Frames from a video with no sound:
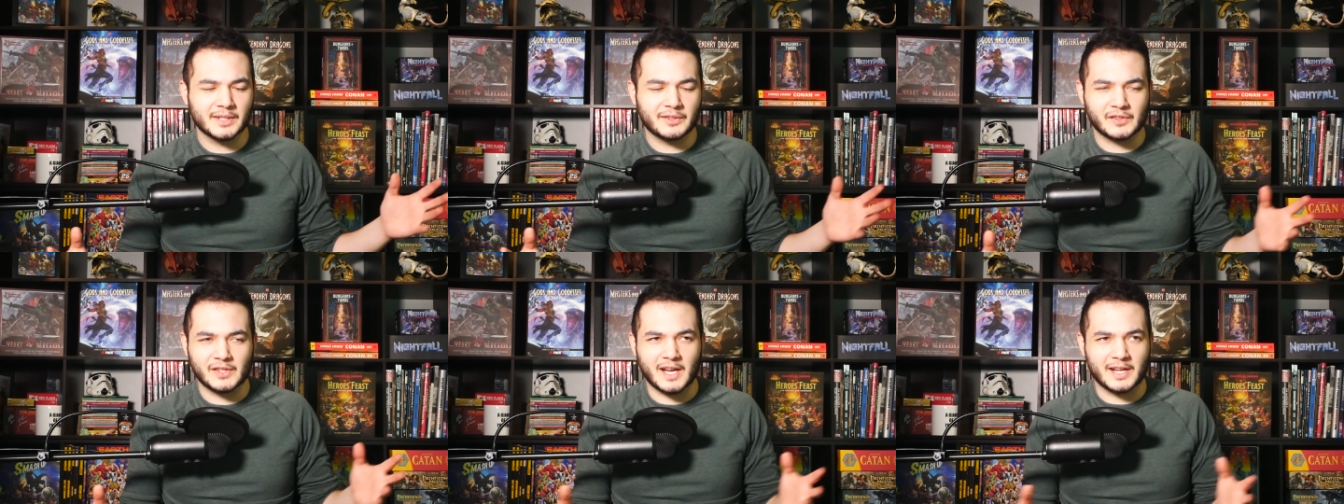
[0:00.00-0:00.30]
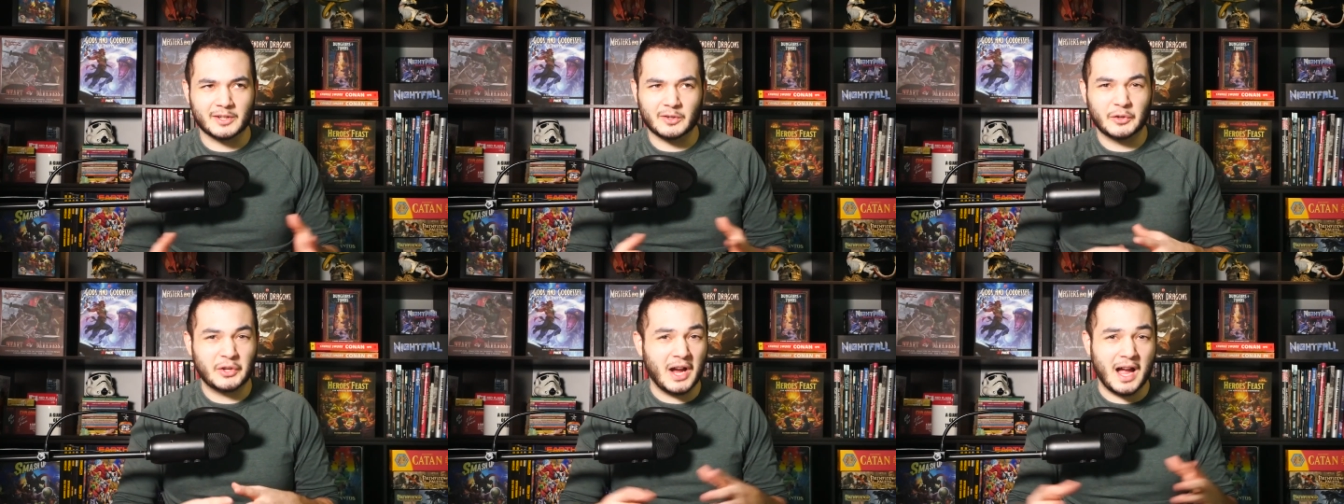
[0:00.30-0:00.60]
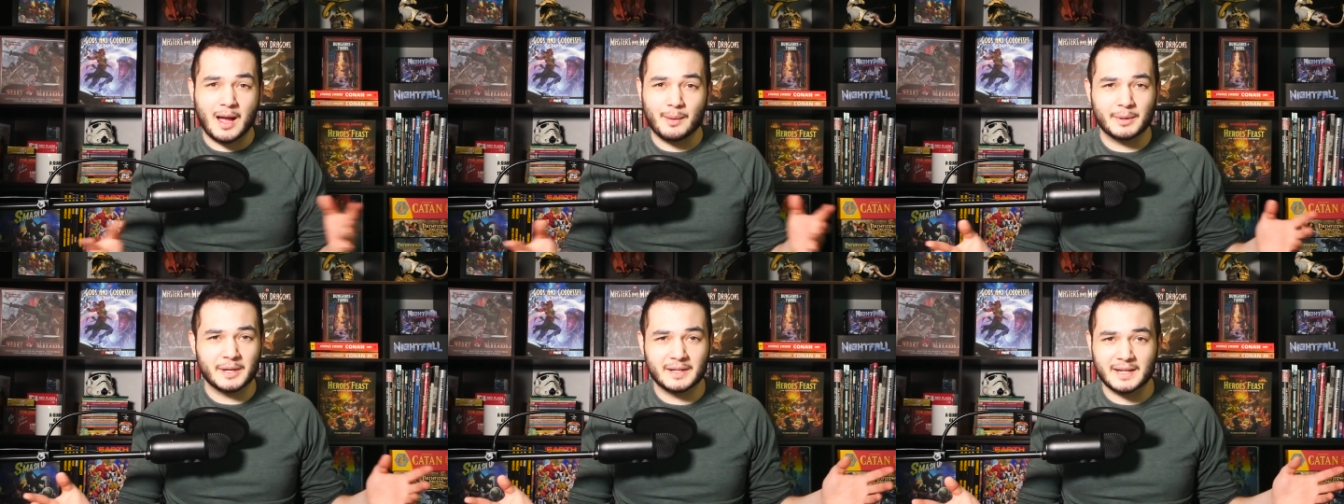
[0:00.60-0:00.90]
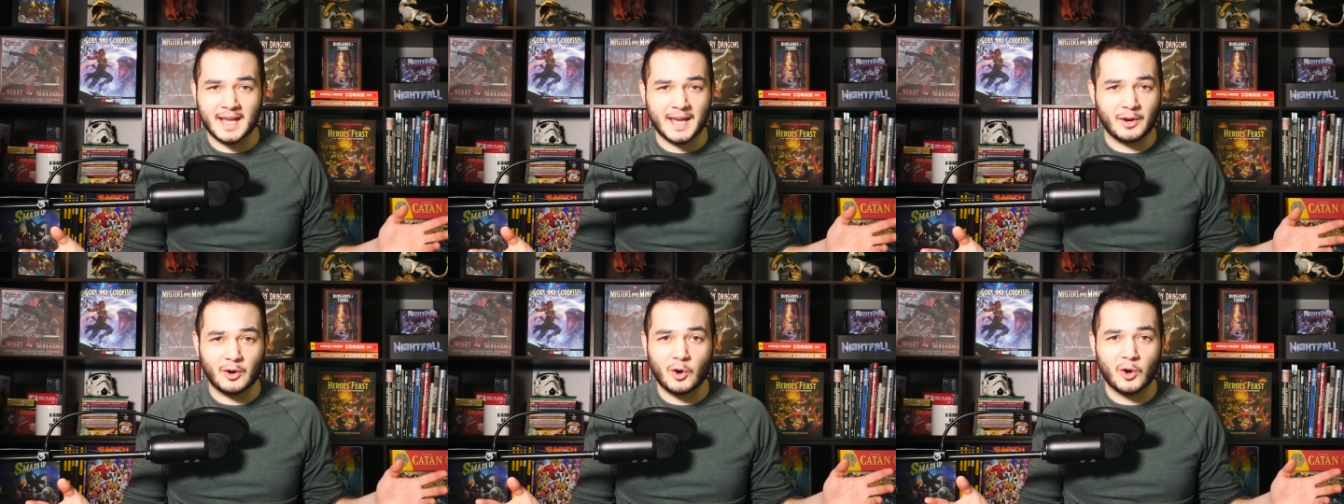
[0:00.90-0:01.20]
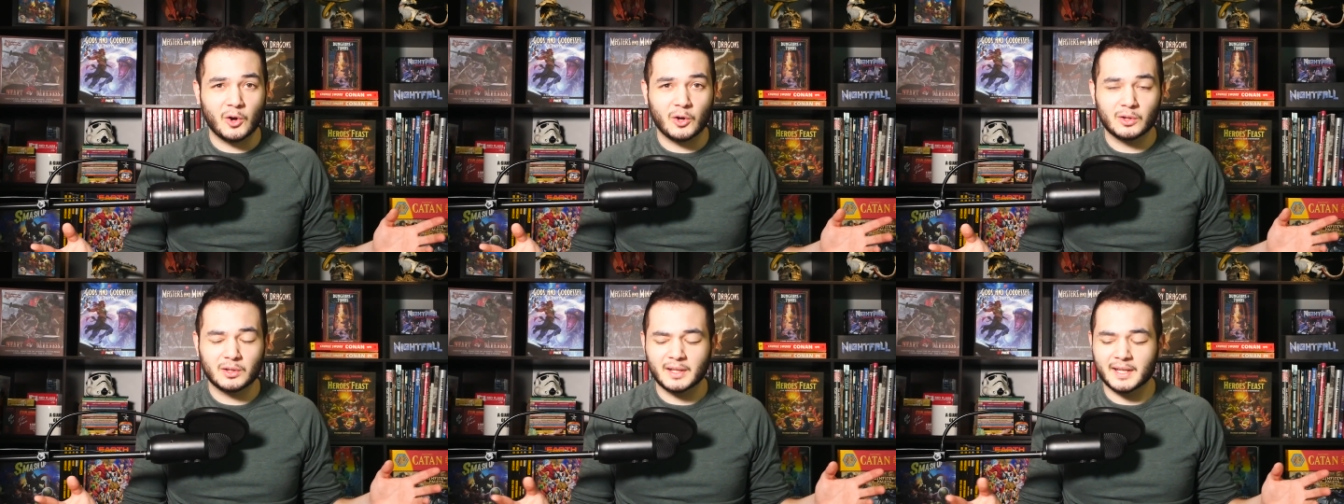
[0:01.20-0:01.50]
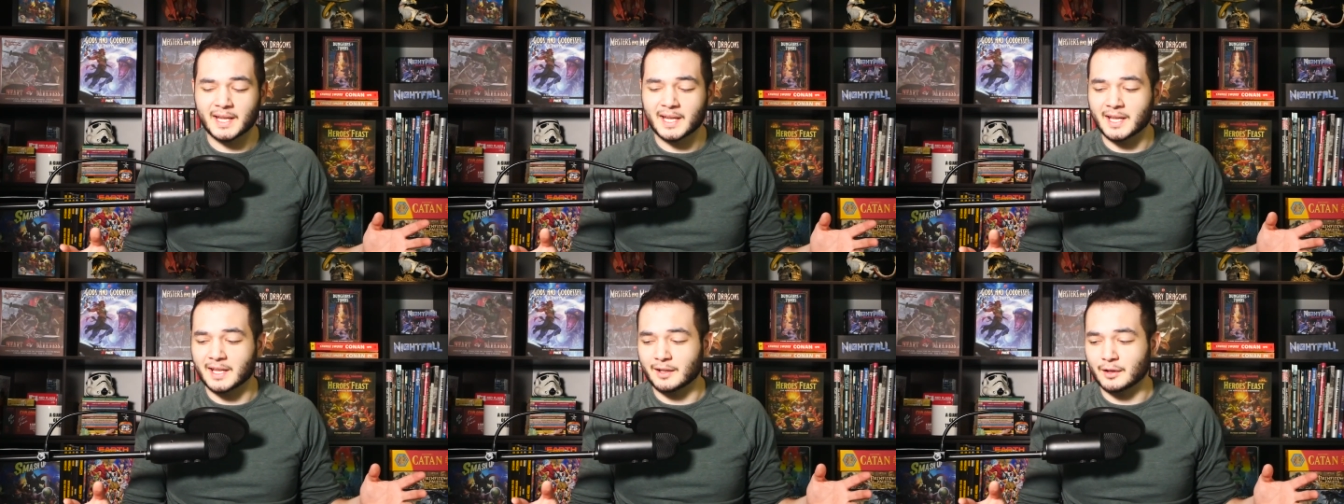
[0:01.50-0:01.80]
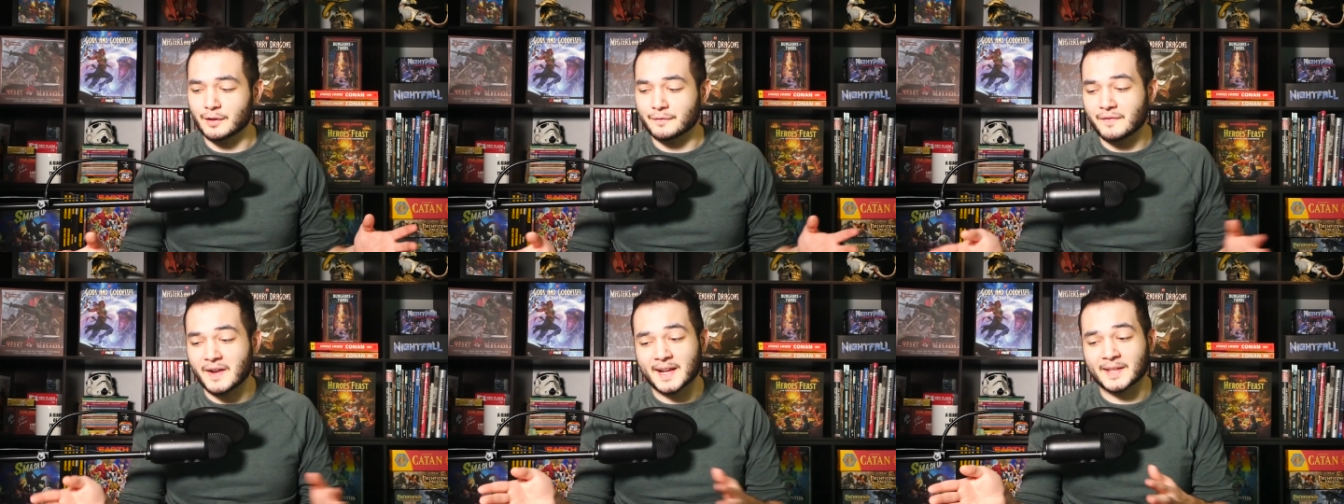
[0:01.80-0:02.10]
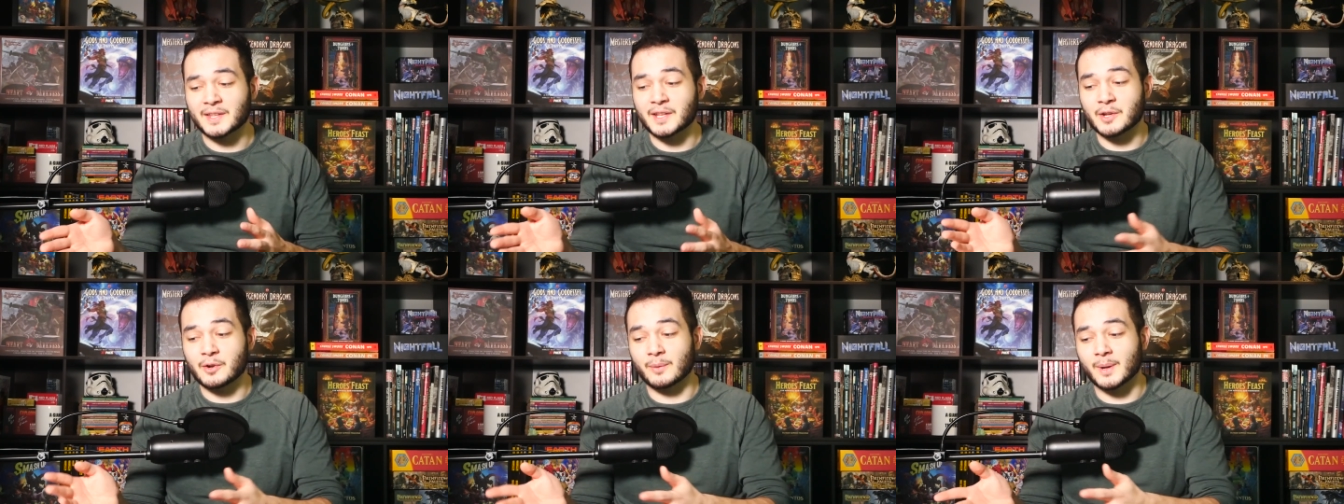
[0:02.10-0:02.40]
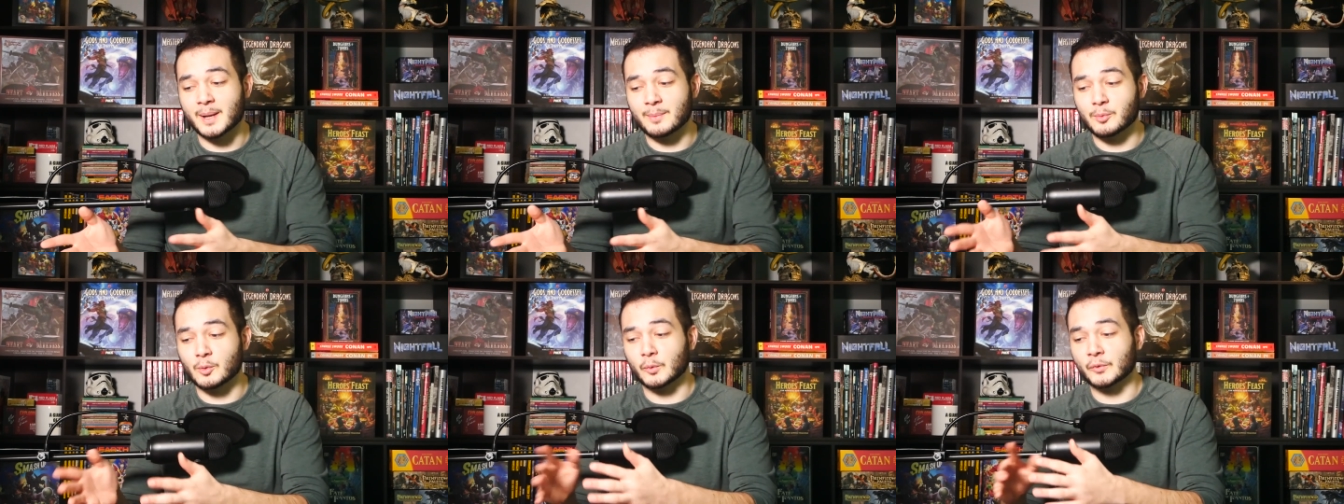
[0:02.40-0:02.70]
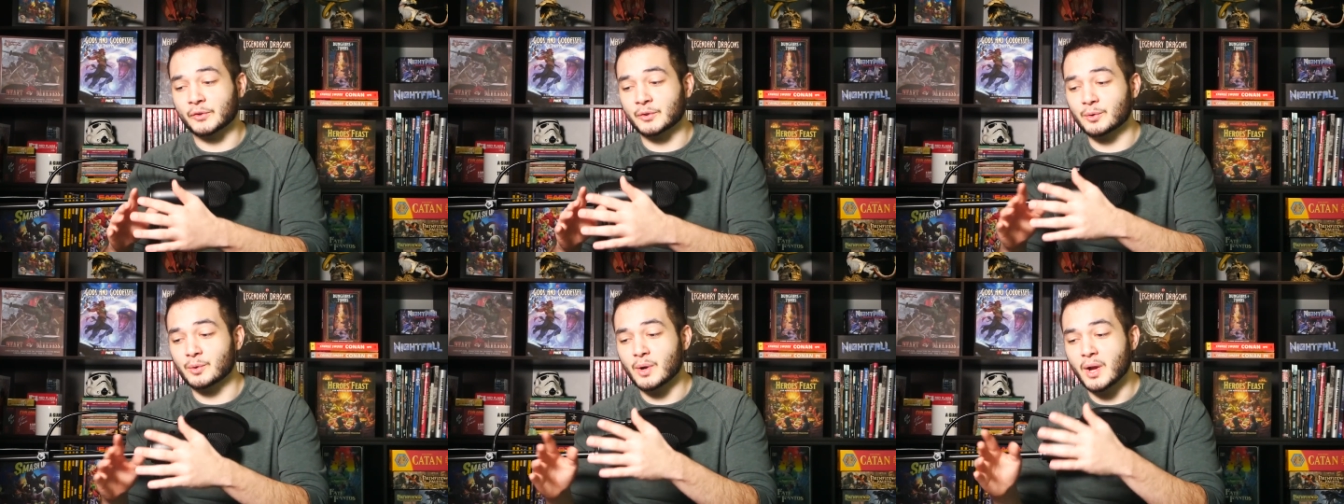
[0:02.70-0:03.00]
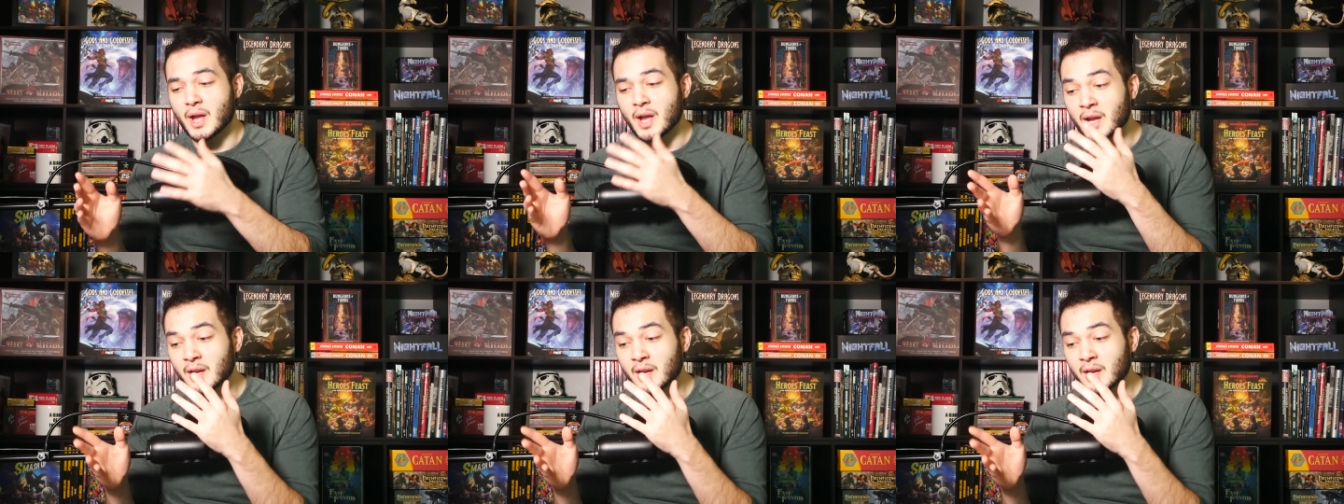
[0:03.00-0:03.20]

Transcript: It's not uncommon at all. And the fact that you're able to